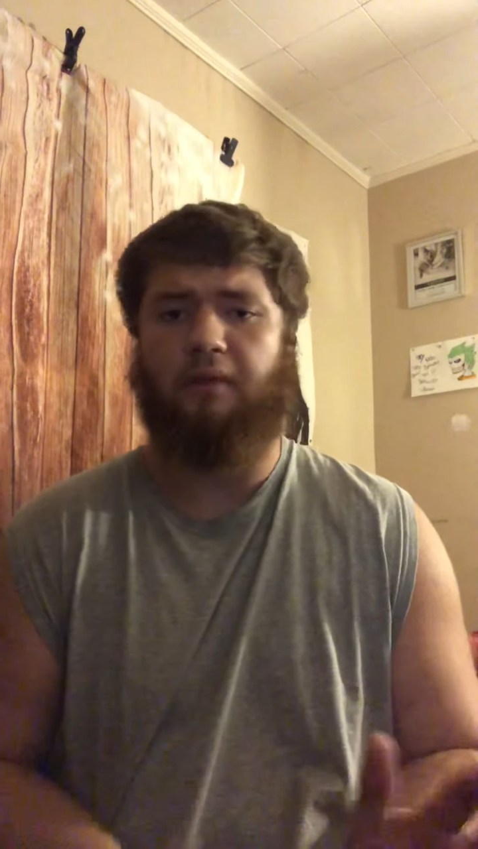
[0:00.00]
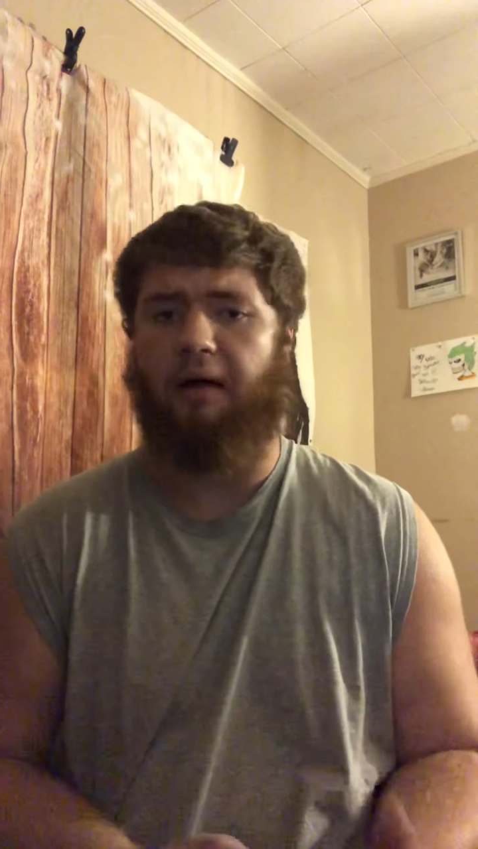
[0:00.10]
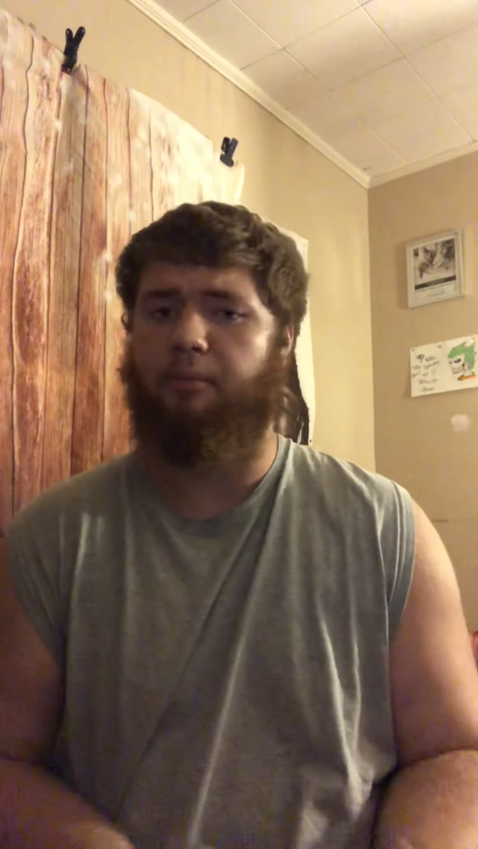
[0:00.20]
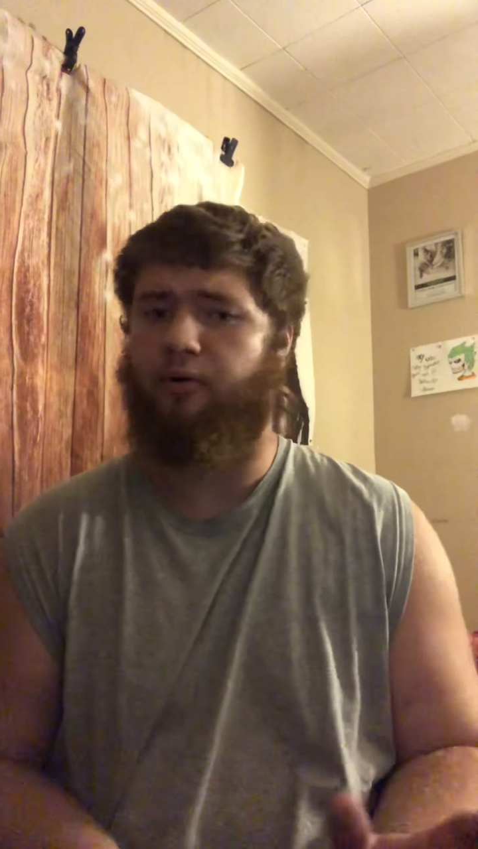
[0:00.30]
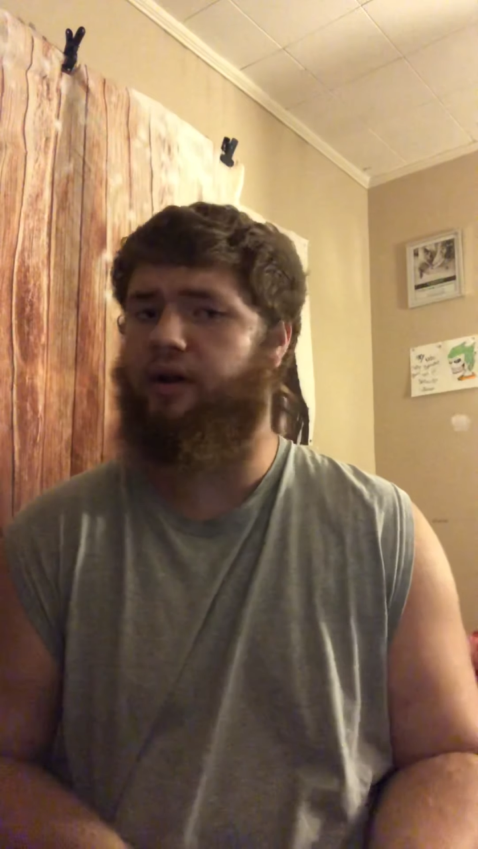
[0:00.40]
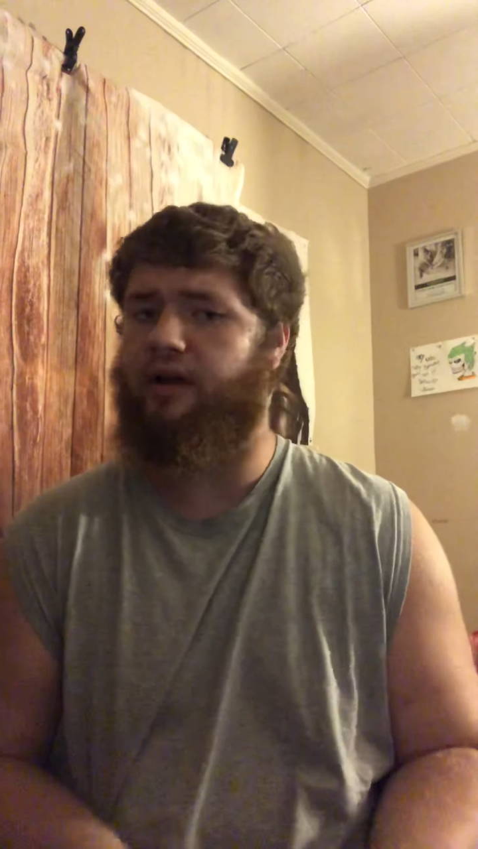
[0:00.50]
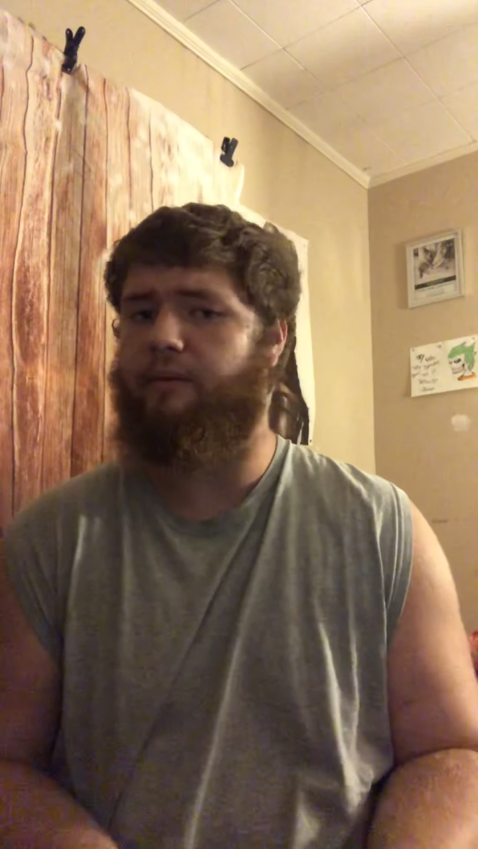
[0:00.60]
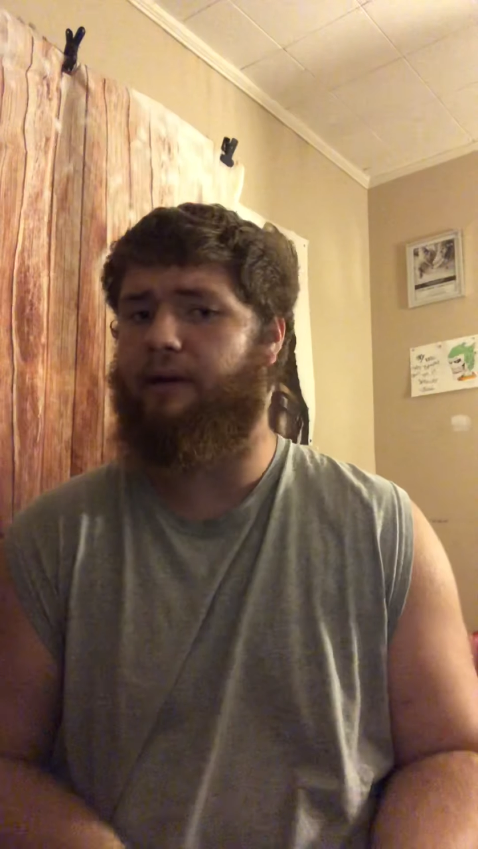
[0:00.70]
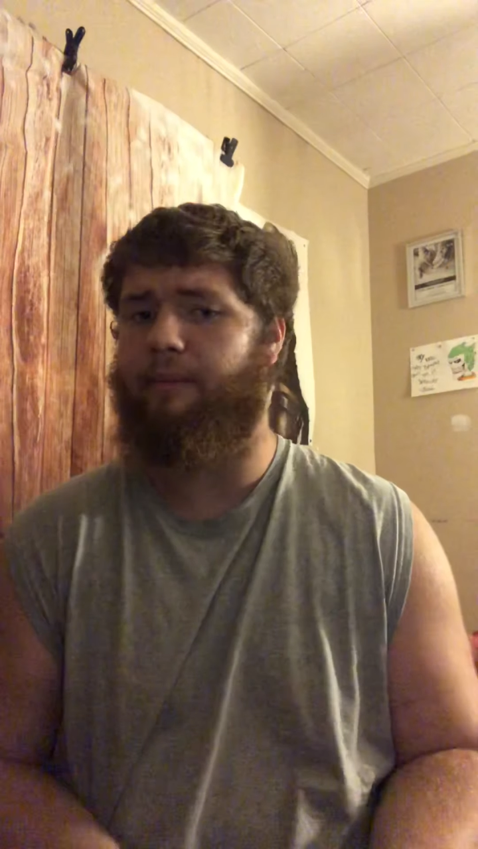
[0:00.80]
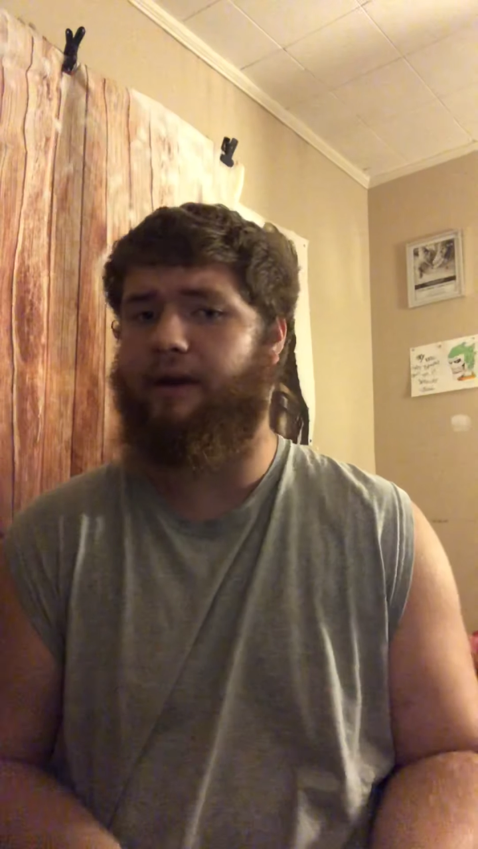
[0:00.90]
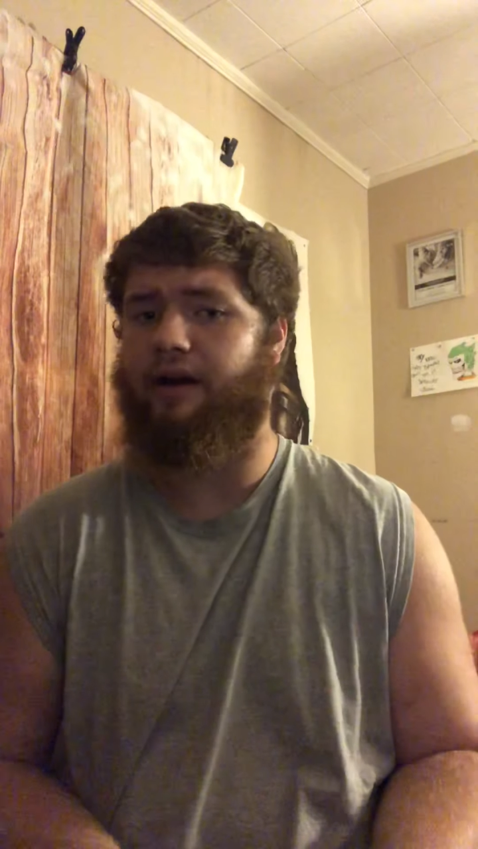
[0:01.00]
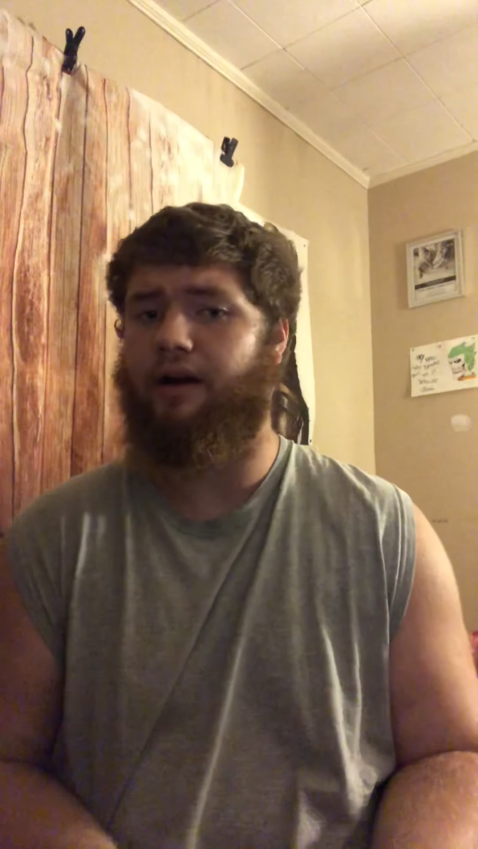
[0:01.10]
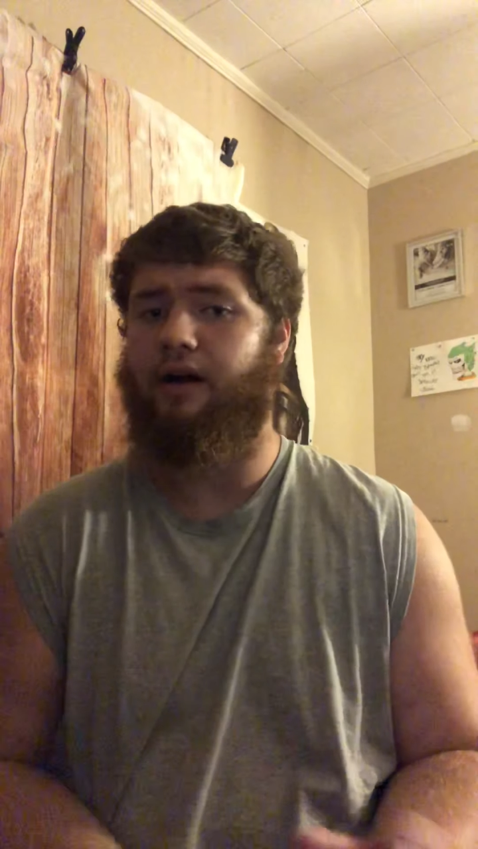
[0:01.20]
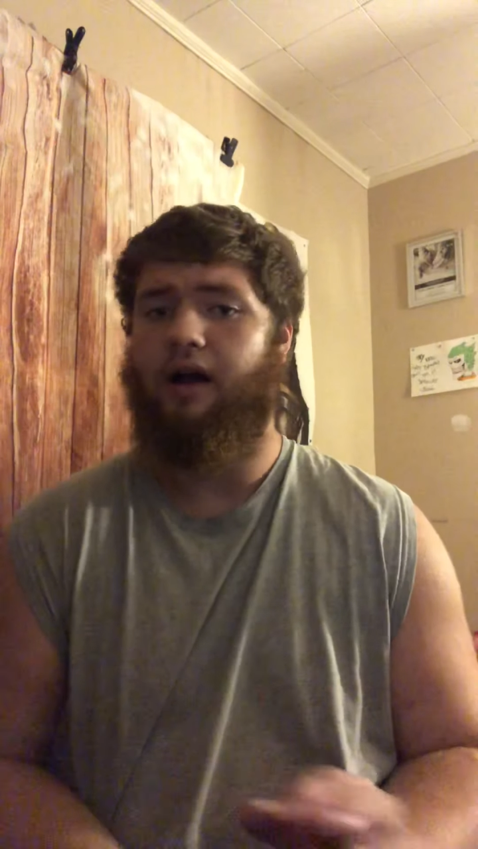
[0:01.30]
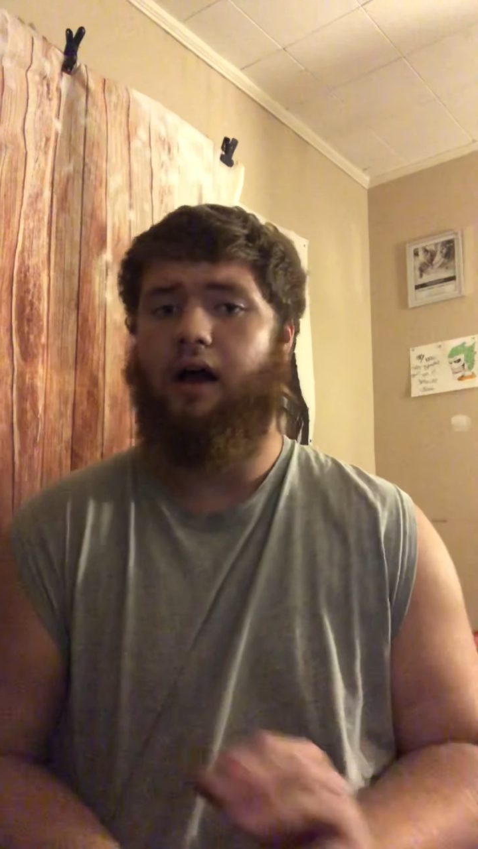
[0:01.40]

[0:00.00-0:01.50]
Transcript: a pretty good bit better.